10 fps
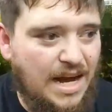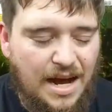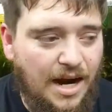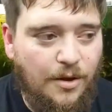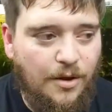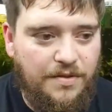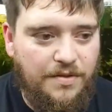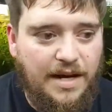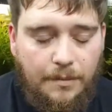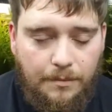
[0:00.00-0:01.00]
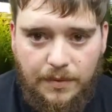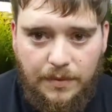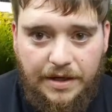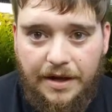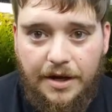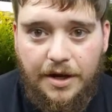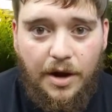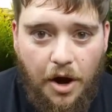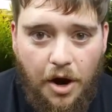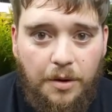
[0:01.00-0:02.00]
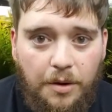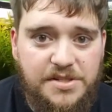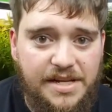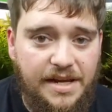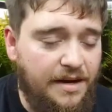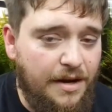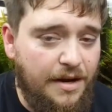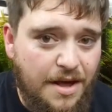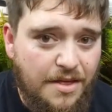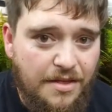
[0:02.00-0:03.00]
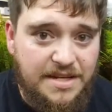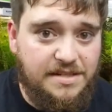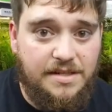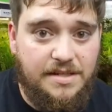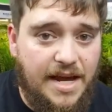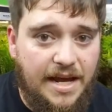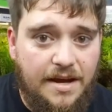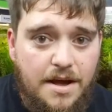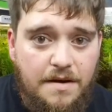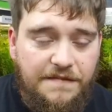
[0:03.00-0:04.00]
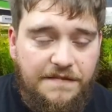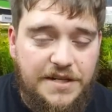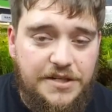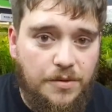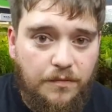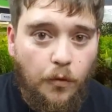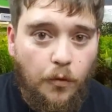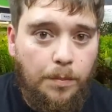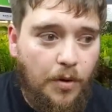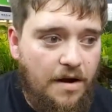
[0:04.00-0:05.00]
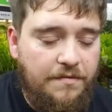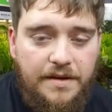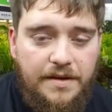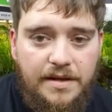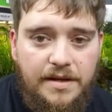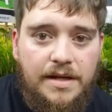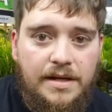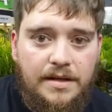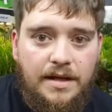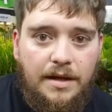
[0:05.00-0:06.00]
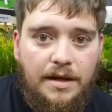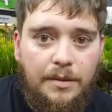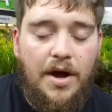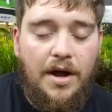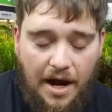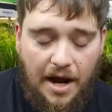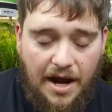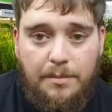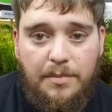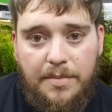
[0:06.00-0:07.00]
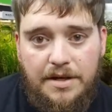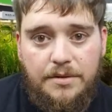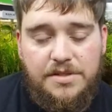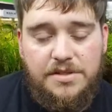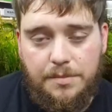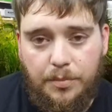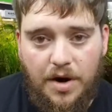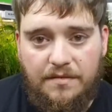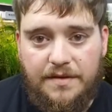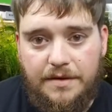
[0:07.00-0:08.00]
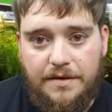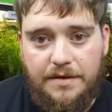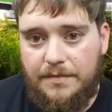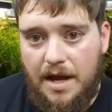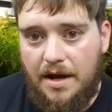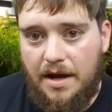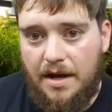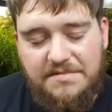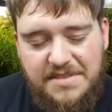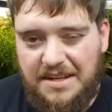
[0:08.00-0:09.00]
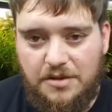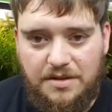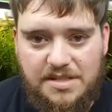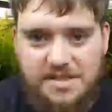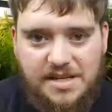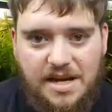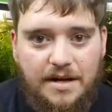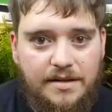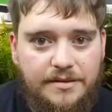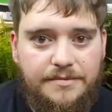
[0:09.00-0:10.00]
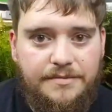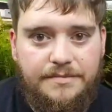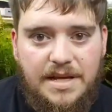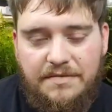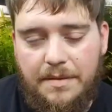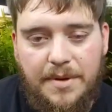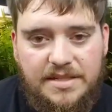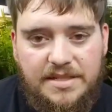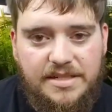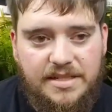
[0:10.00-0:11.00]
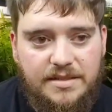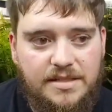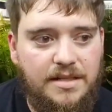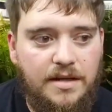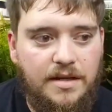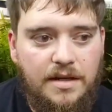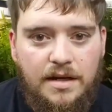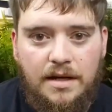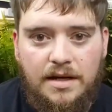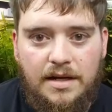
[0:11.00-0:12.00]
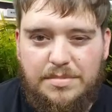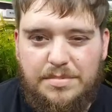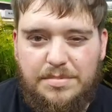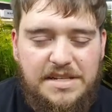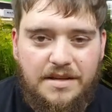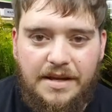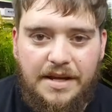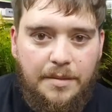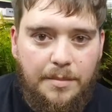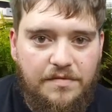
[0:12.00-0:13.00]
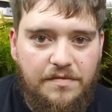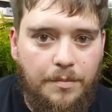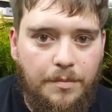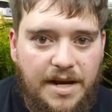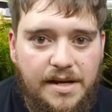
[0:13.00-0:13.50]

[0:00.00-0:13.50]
I don't think I'm gonna go 100%. This is a fish room for profit, but I am gonna be doing some profit tanks on the side, if that makes sense. It's basically gonna be for me.